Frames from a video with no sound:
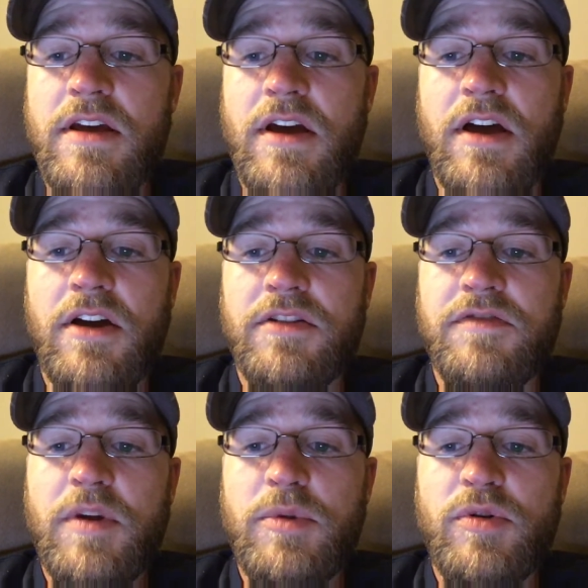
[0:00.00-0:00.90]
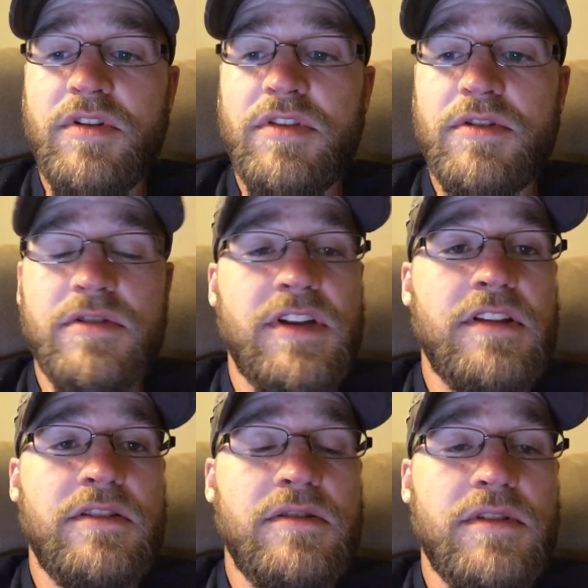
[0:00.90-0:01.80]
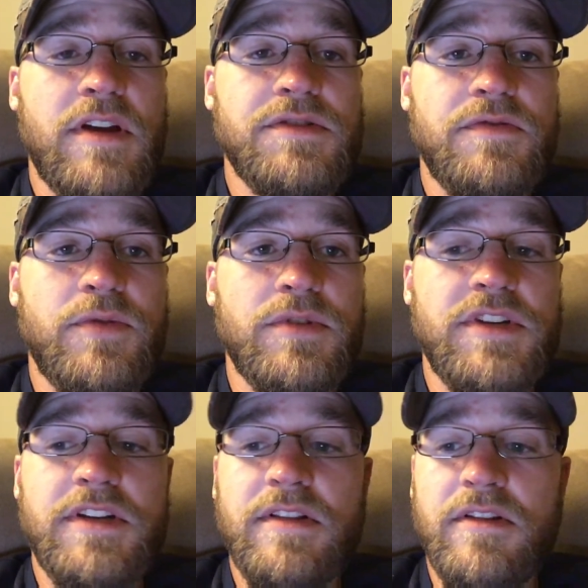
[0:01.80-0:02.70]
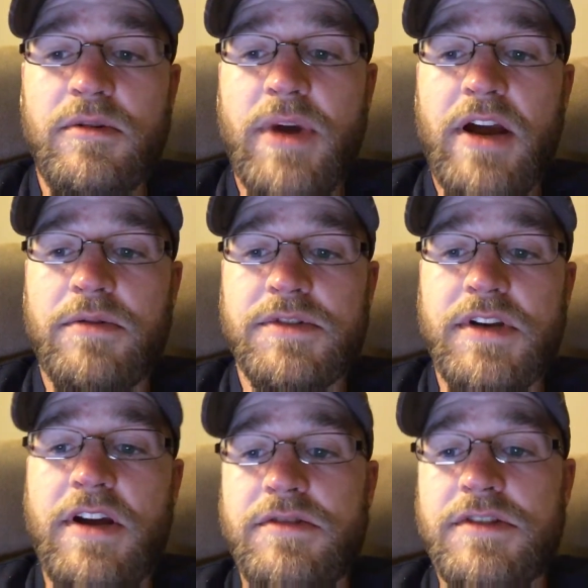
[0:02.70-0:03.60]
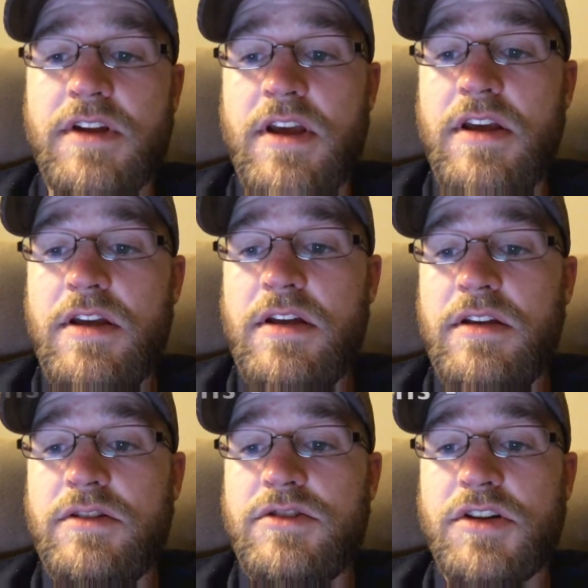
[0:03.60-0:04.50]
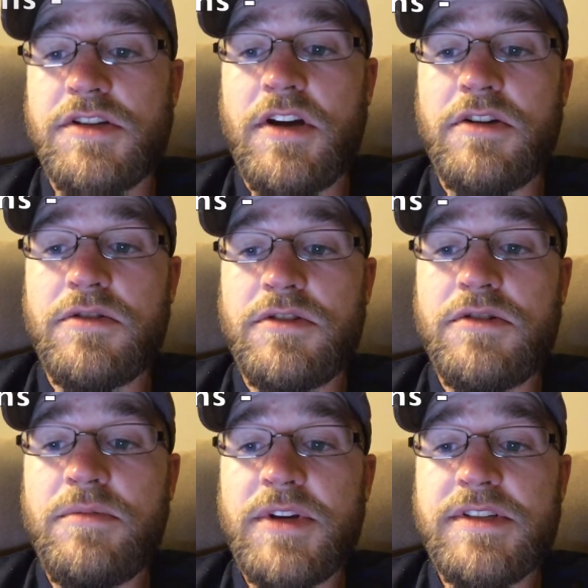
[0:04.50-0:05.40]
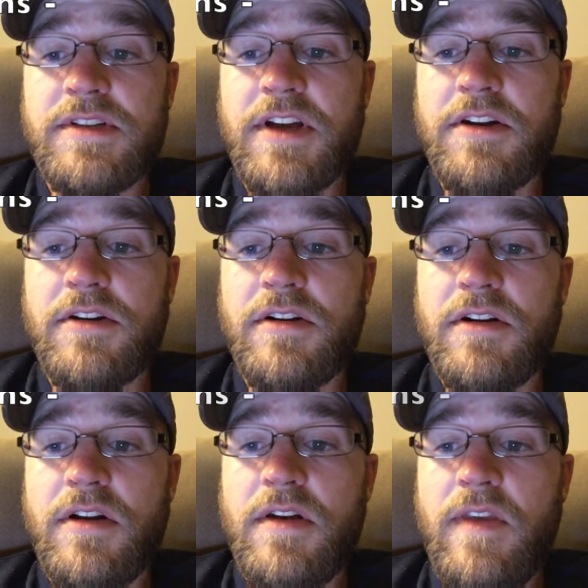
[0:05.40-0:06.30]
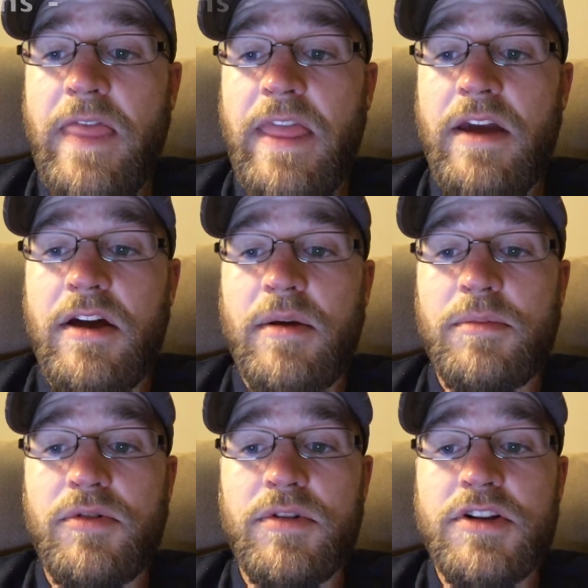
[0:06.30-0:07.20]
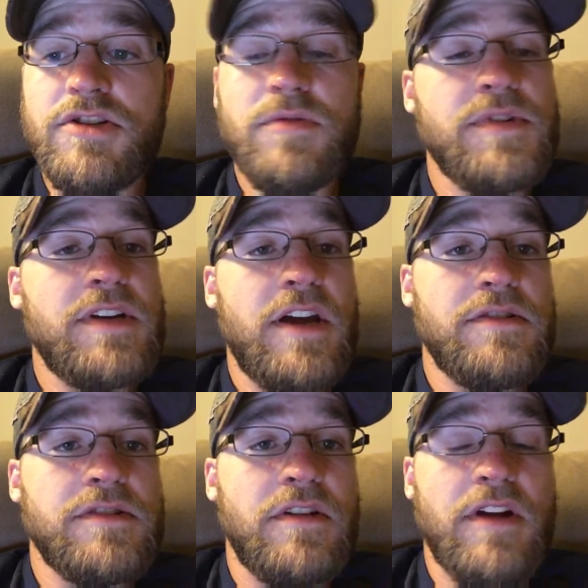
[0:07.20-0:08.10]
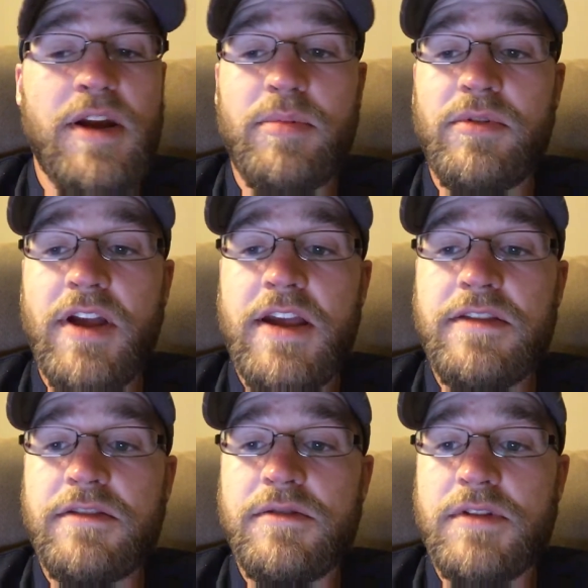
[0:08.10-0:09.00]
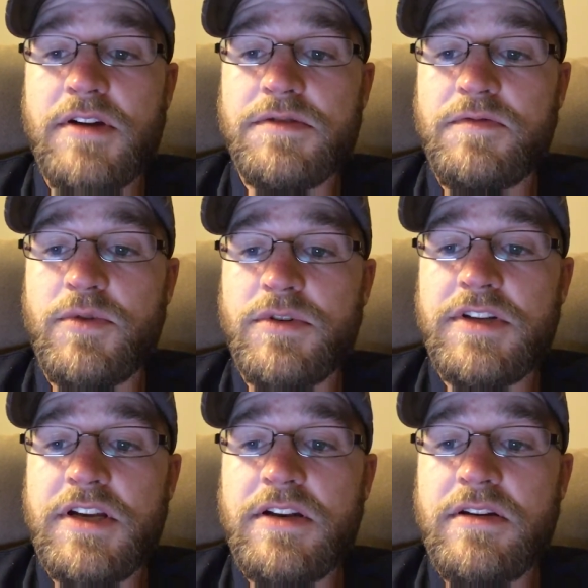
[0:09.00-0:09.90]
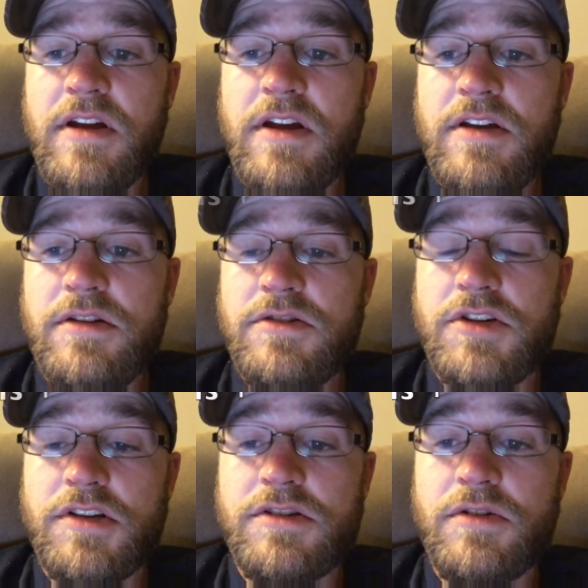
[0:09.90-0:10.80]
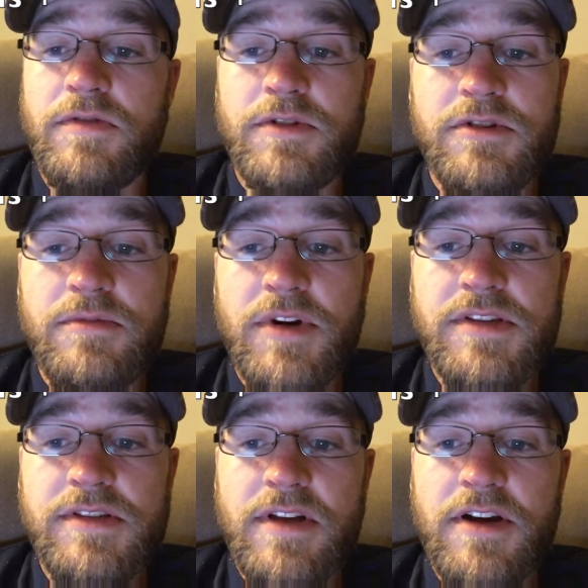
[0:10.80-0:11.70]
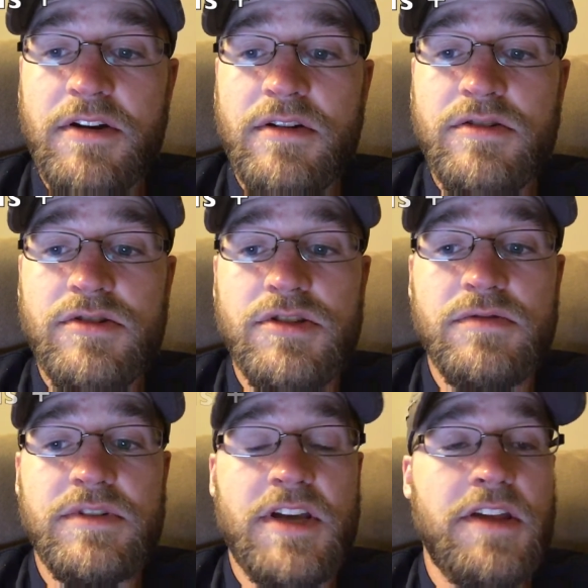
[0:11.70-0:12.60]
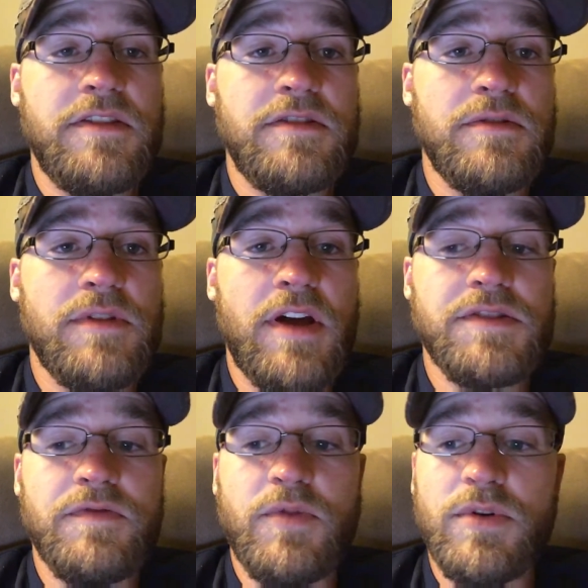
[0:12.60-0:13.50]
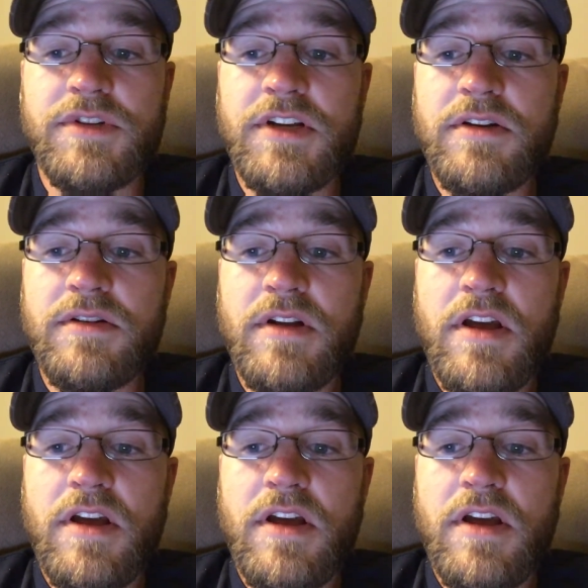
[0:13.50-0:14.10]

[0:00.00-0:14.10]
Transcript: on February 13th, 2014, Little Mac was announced. Just under 2 months later, Greninja was announced on April 8th, 2014. Just over 2 months later, June 10th, 2014,